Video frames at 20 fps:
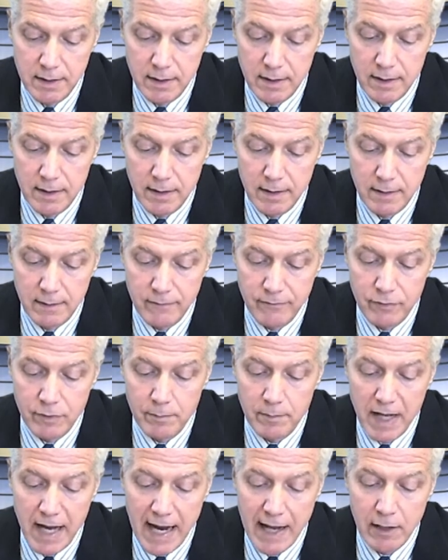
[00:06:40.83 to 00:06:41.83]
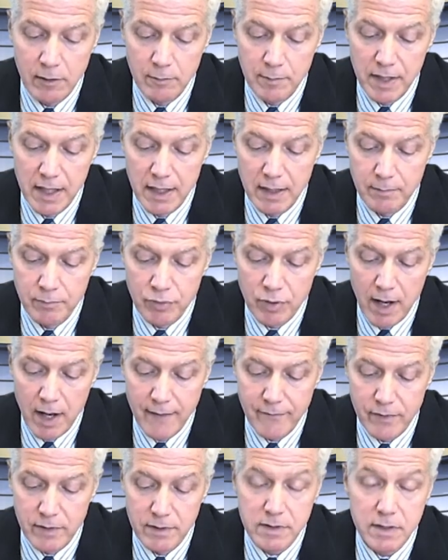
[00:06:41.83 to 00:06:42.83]
from Albay
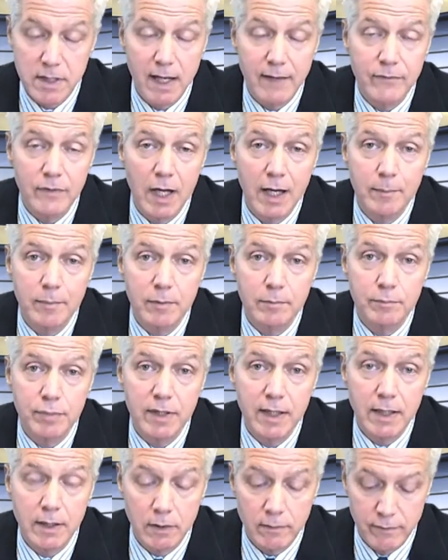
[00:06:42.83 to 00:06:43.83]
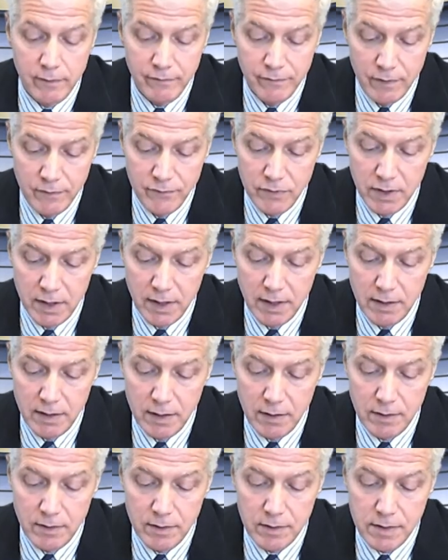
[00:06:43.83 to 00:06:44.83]
province have not been paid over 15
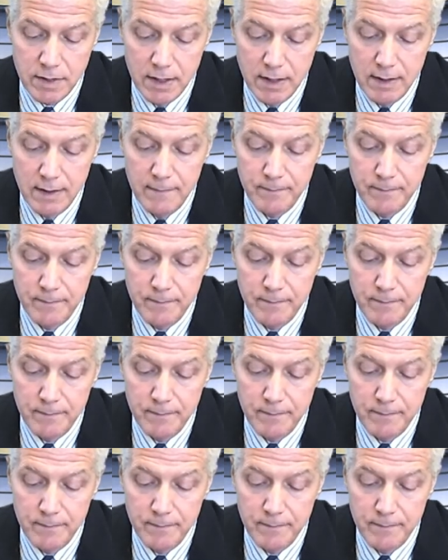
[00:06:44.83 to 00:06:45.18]
years,